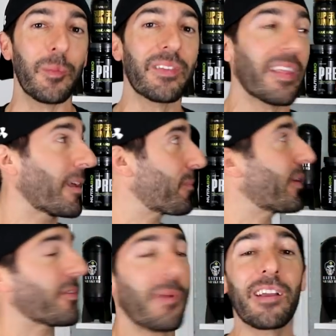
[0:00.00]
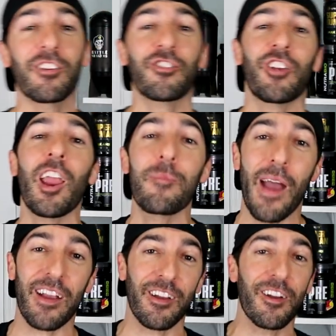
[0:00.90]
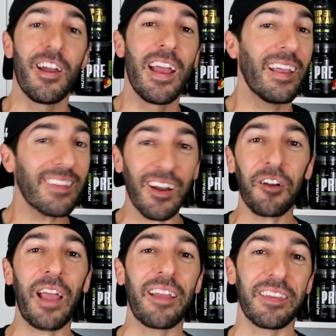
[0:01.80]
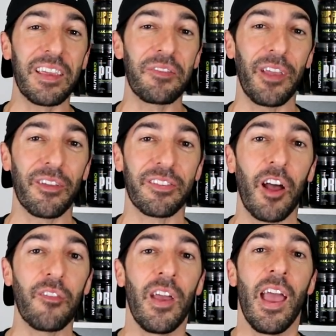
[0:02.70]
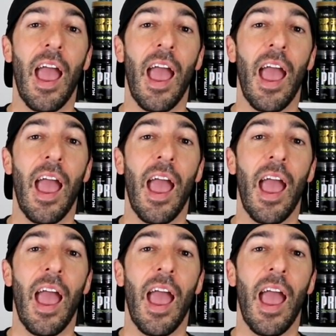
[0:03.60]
of his that like puts mine to shame back here. He's got all kinds of EVL stuff.